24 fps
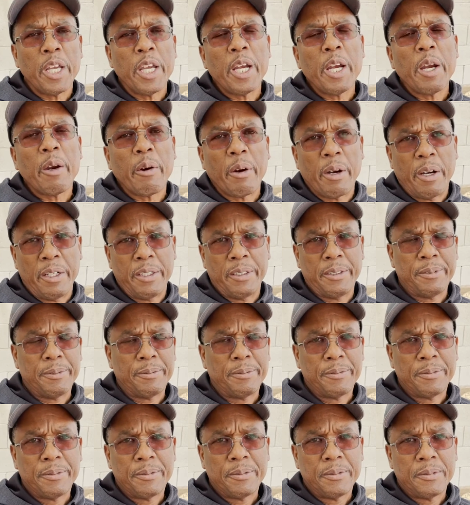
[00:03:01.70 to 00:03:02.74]
era
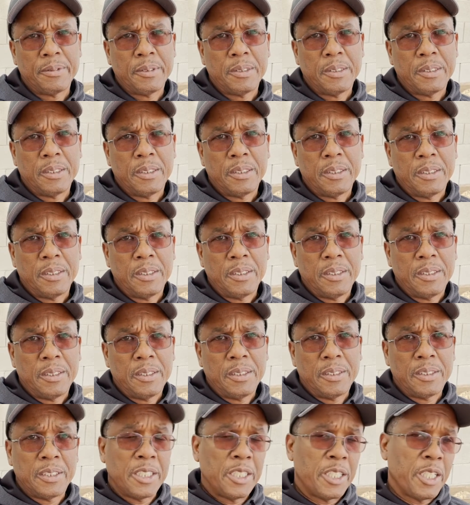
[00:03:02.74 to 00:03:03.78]

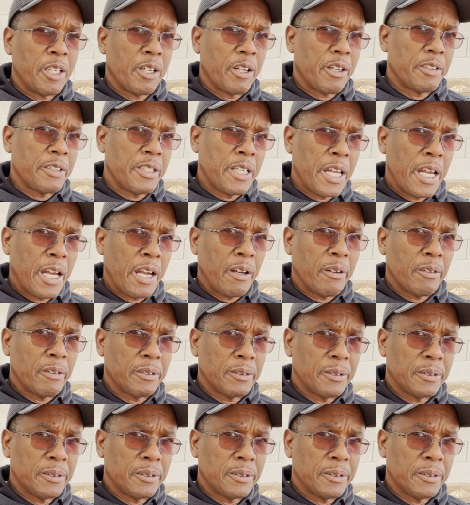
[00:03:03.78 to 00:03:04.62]
than they are now.